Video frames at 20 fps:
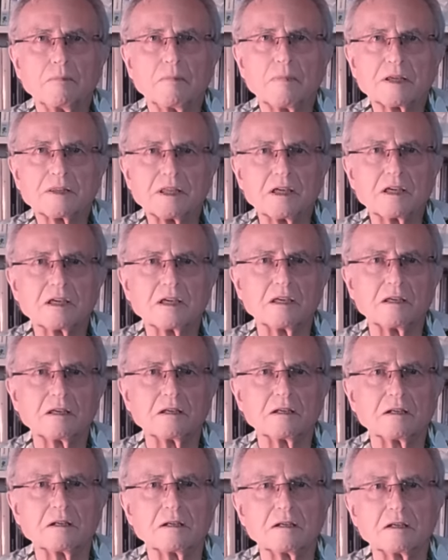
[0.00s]
think
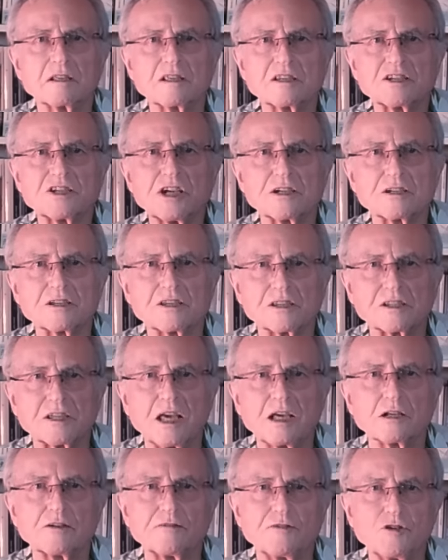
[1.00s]
the sheer
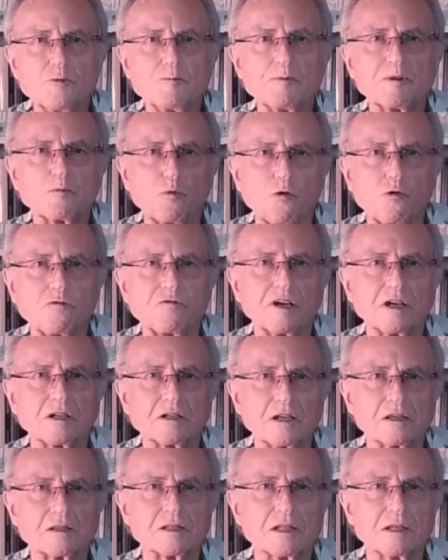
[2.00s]
scale of human warfare
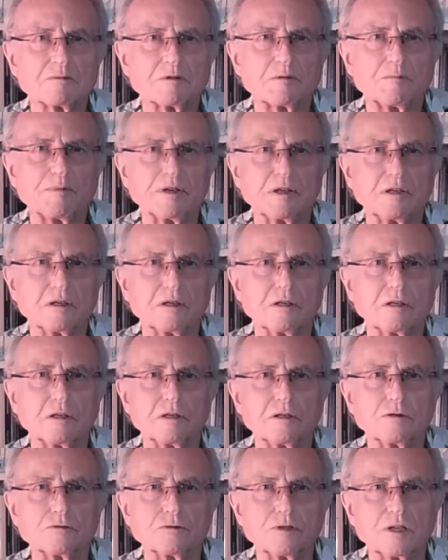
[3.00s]
does seem to be
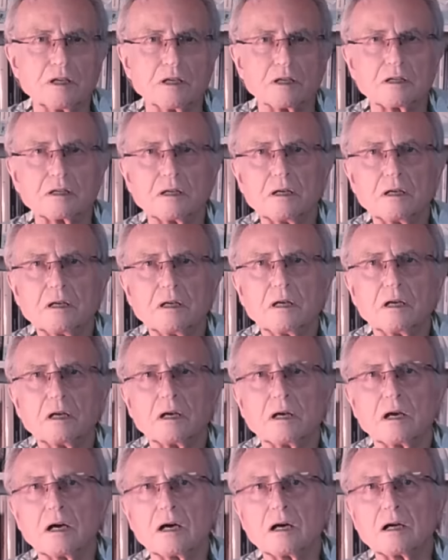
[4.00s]
unique.
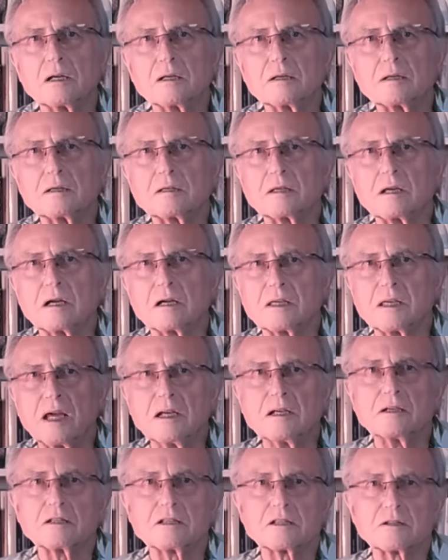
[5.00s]

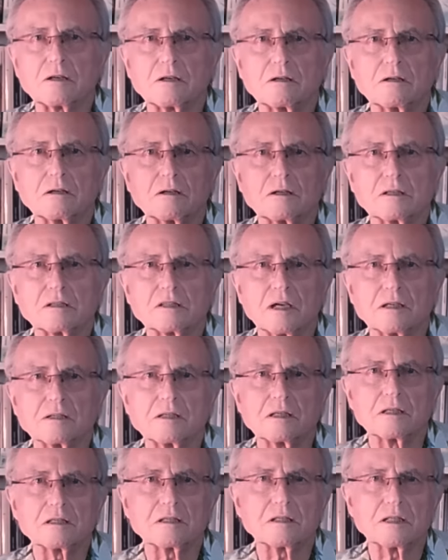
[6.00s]
Again,
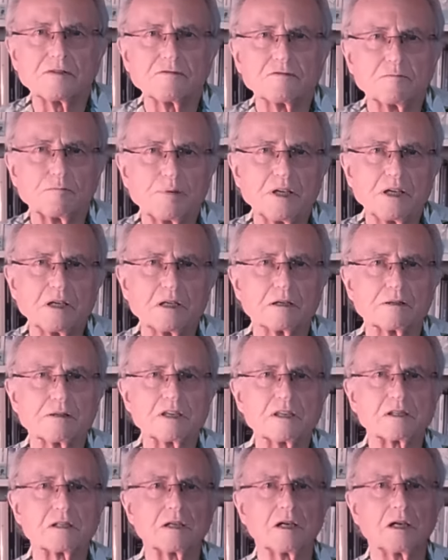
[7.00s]
citing Steven Pinker,
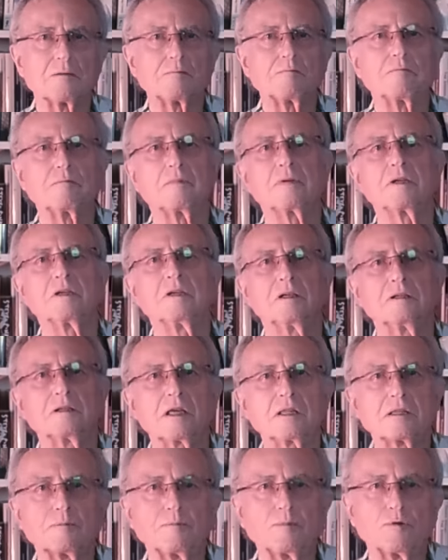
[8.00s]
this time
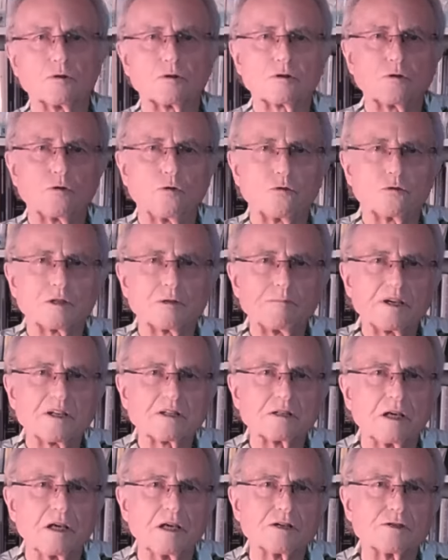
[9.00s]
another book called The Better
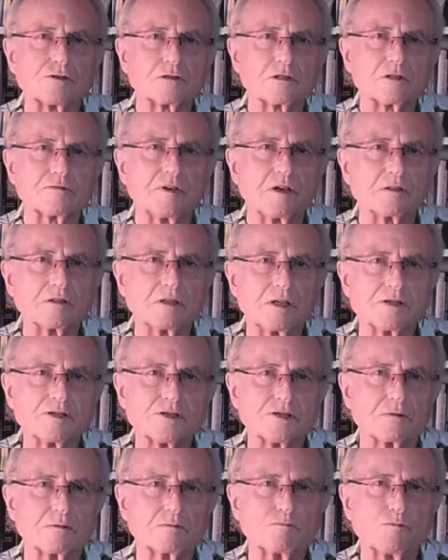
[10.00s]
Angels of Our
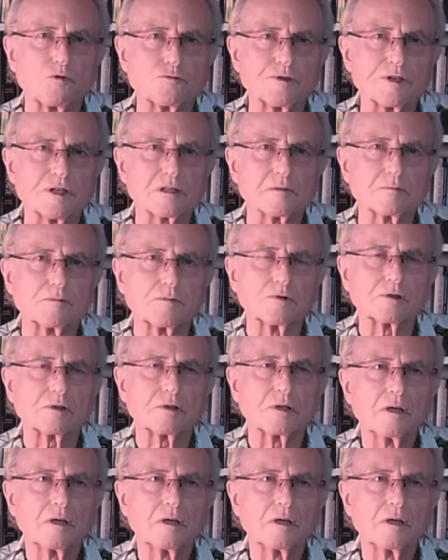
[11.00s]
Nature, a more recent book,